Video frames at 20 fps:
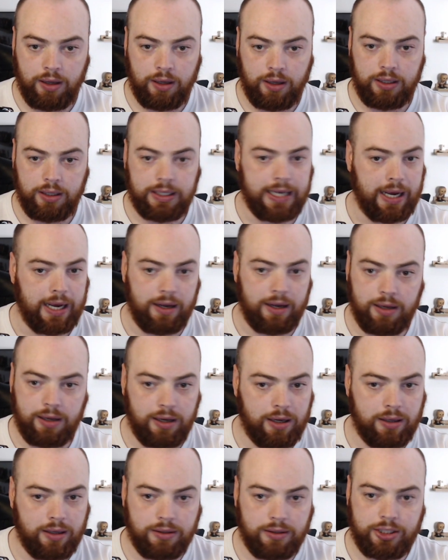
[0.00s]
Yeah,
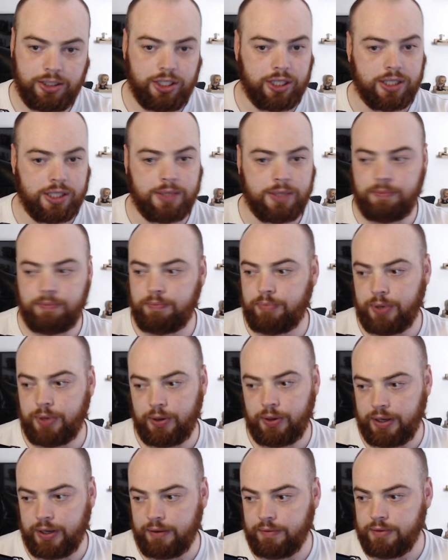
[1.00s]
just
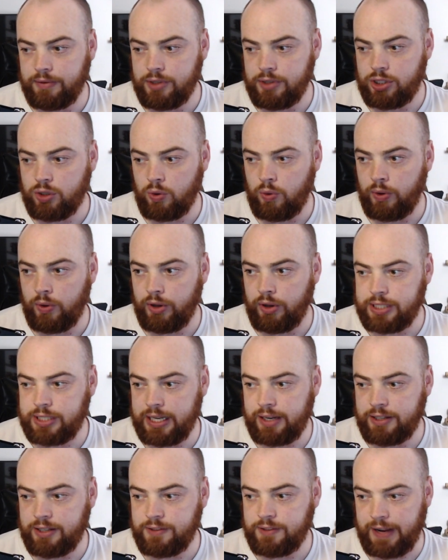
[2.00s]
brilliant. So there's
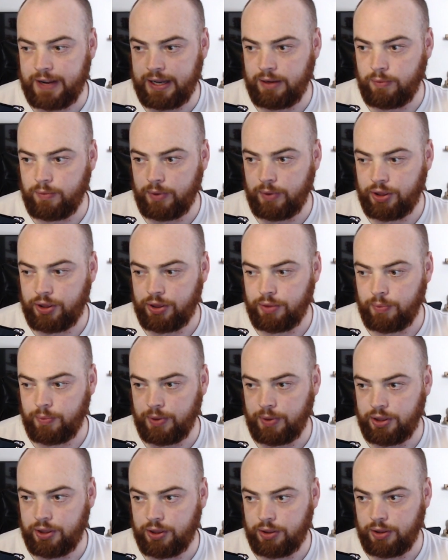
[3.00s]
then this fight with
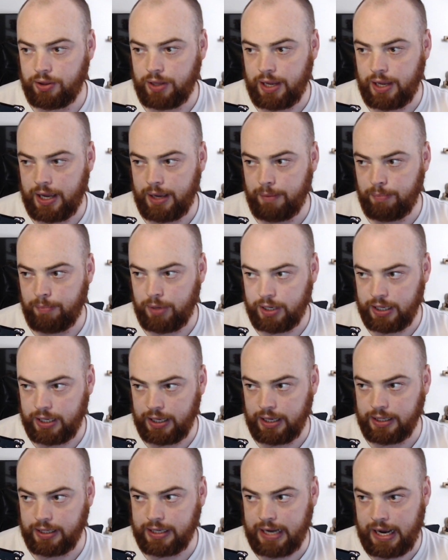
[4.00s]
Bucky
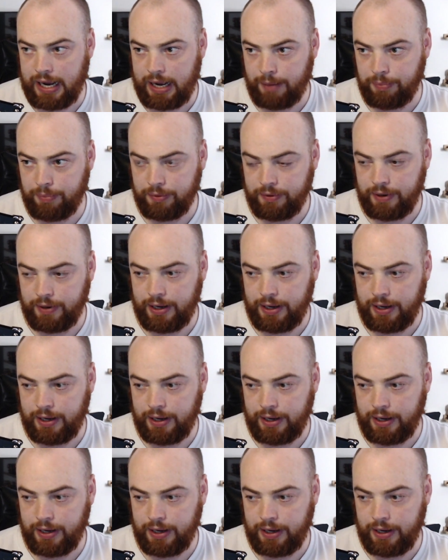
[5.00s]
and Cap.